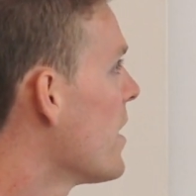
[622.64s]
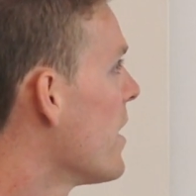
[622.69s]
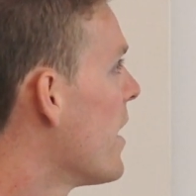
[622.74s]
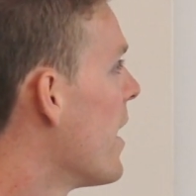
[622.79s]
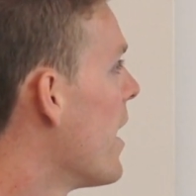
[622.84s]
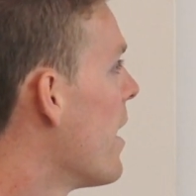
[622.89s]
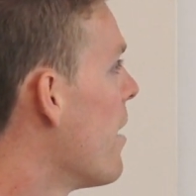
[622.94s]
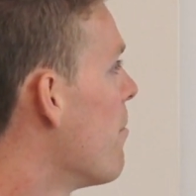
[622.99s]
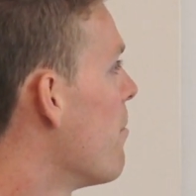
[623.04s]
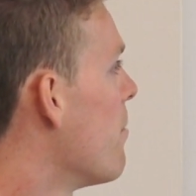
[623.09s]

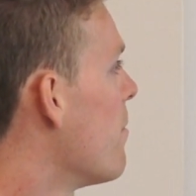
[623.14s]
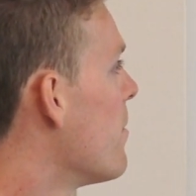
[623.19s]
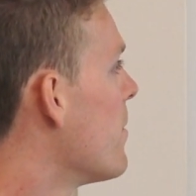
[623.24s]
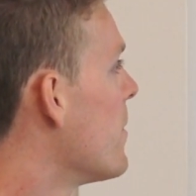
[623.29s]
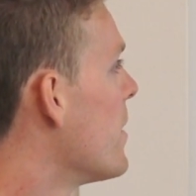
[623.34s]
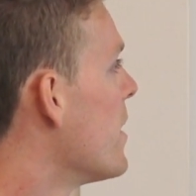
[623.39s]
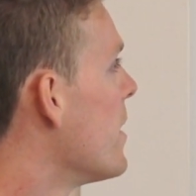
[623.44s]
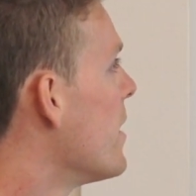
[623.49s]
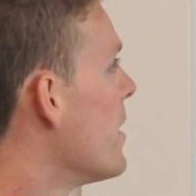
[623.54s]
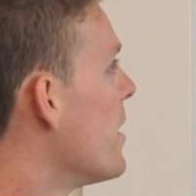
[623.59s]

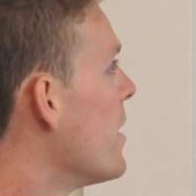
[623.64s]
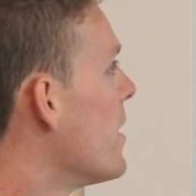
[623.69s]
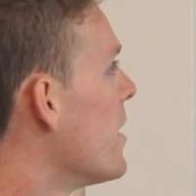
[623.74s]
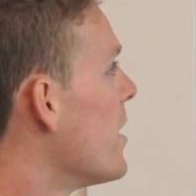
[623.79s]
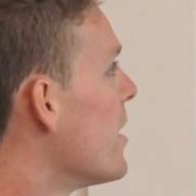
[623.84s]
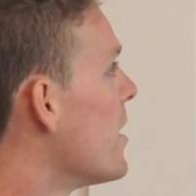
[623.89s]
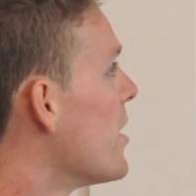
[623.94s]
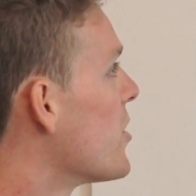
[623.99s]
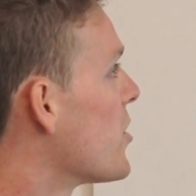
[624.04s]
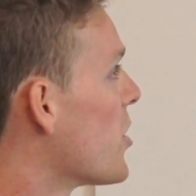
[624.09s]

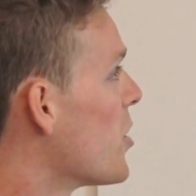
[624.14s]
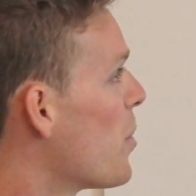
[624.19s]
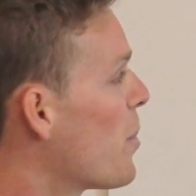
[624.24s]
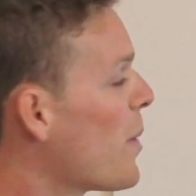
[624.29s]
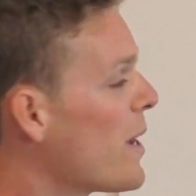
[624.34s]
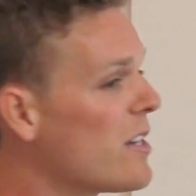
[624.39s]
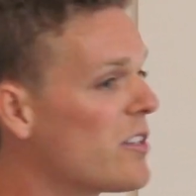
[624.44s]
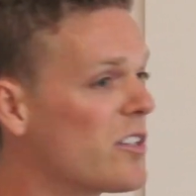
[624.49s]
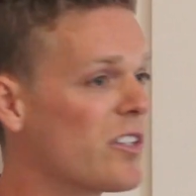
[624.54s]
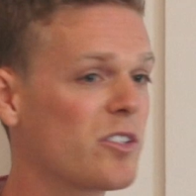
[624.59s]
So the
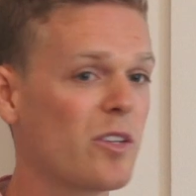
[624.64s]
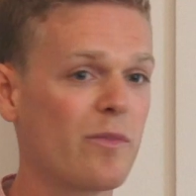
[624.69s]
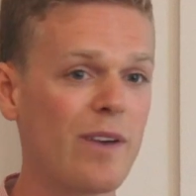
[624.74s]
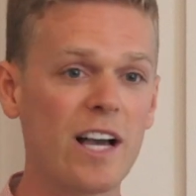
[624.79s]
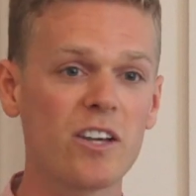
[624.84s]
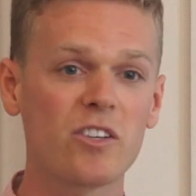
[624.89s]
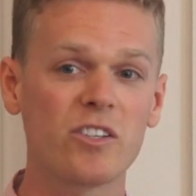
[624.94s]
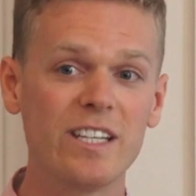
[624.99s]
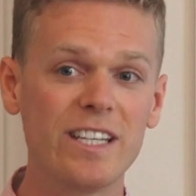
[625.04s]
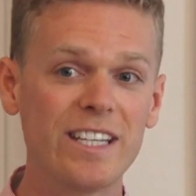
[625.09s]
basics of
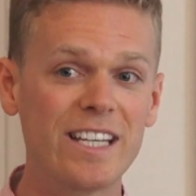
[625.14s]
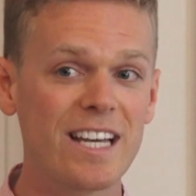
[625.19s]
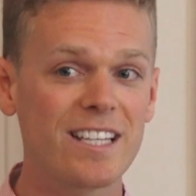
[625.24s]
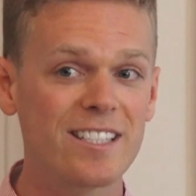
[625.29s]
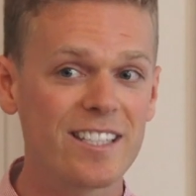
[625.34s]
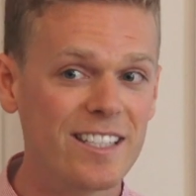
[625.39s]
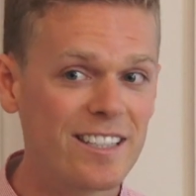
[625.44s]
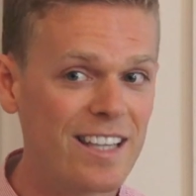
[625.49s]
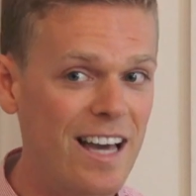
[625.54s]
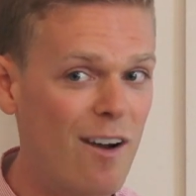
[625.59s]
actually
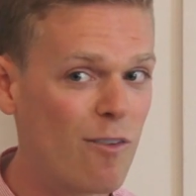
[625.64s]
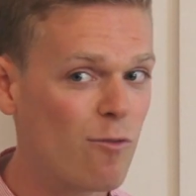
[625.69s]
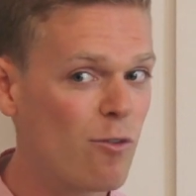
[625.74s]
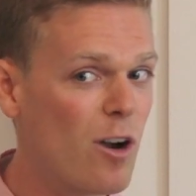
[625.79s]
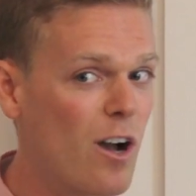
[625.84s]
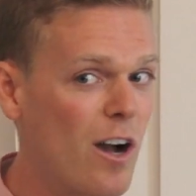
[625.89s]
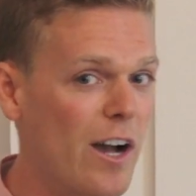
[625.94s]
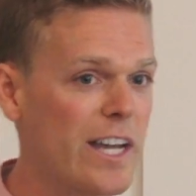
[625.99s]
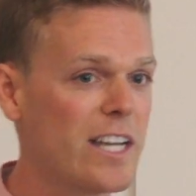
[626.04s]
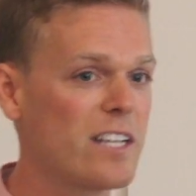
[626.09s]
getting that
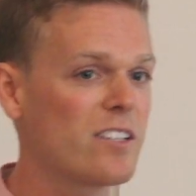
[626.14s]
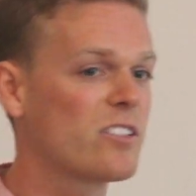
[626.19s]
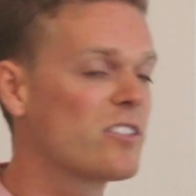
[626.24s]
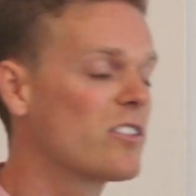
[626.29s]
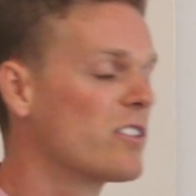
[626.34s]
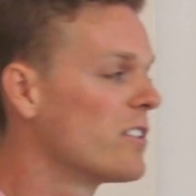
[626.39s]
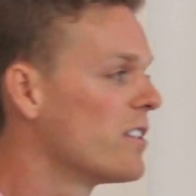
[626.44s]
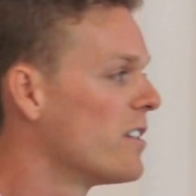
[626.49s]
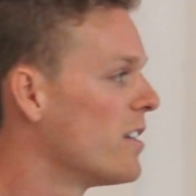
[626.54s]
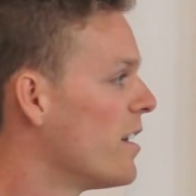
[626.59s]

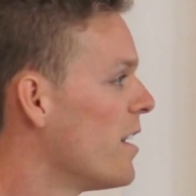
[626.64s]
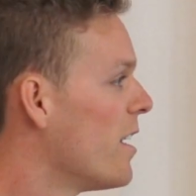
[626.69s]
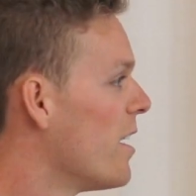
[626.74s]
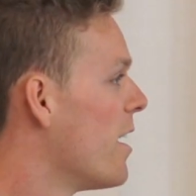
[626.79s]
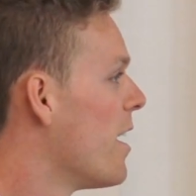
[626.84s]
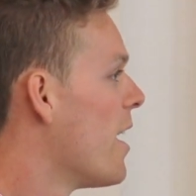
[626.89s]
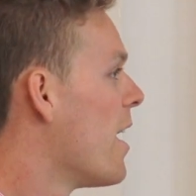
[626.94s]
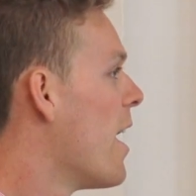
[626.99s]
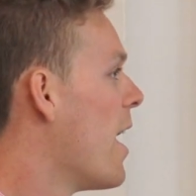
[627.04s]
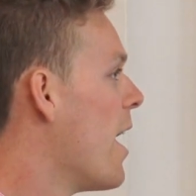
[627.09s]
right
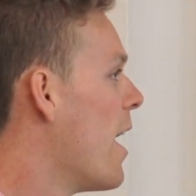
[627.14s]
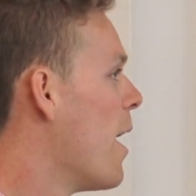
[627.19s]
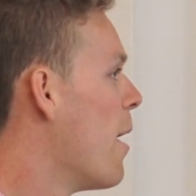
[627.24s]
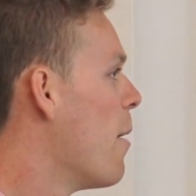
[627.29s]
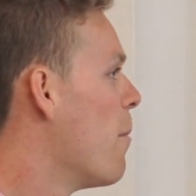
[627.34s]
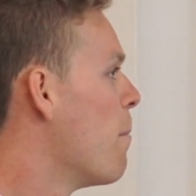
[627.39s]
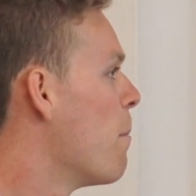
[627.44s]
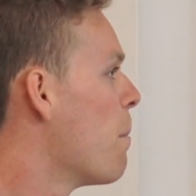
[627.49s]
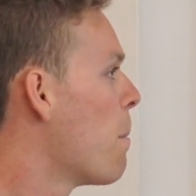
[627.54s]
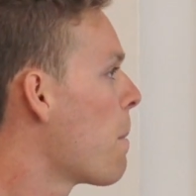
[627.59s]

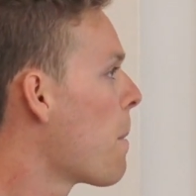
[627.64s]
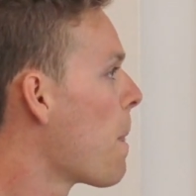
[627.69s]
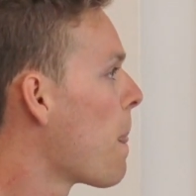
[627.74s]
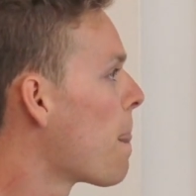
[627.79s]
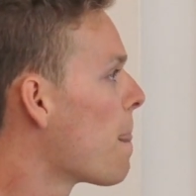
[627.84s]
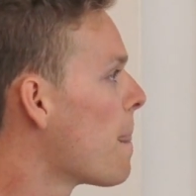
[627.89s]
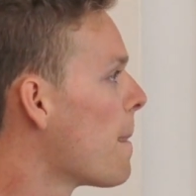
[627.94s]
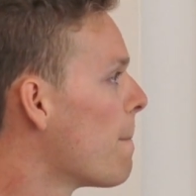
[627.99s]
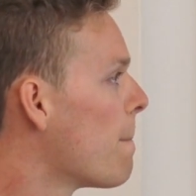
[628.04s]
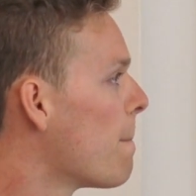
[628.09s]

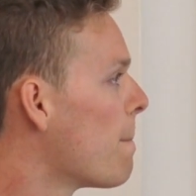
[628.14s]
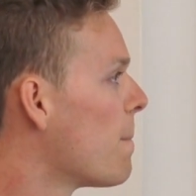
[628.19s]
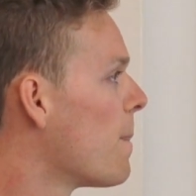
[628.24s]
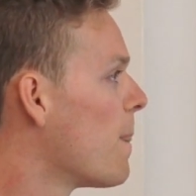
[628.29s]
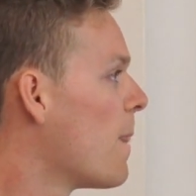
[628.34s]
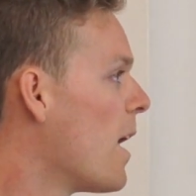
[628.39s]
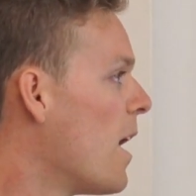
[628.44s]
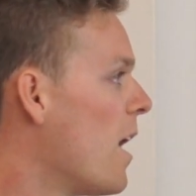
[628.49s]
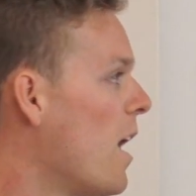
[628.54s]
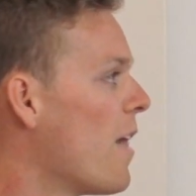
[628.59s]

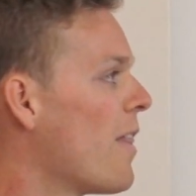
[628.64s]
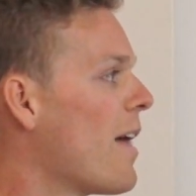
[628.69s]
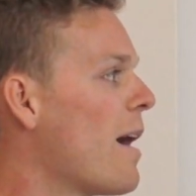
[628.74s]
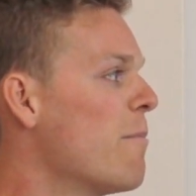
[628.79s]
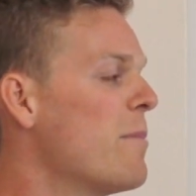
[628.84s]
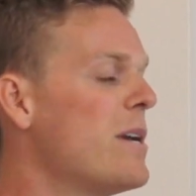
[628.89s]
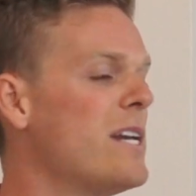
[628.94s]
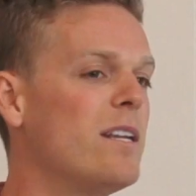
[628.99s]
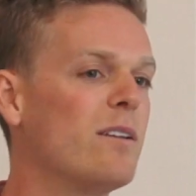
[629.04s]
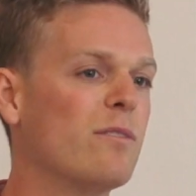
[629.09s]
are
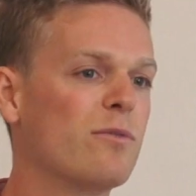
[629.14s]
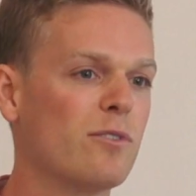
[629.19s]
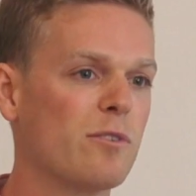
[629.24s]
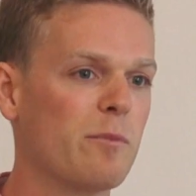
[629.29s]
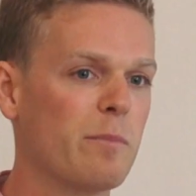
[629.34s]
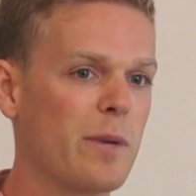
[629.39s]
that meaningful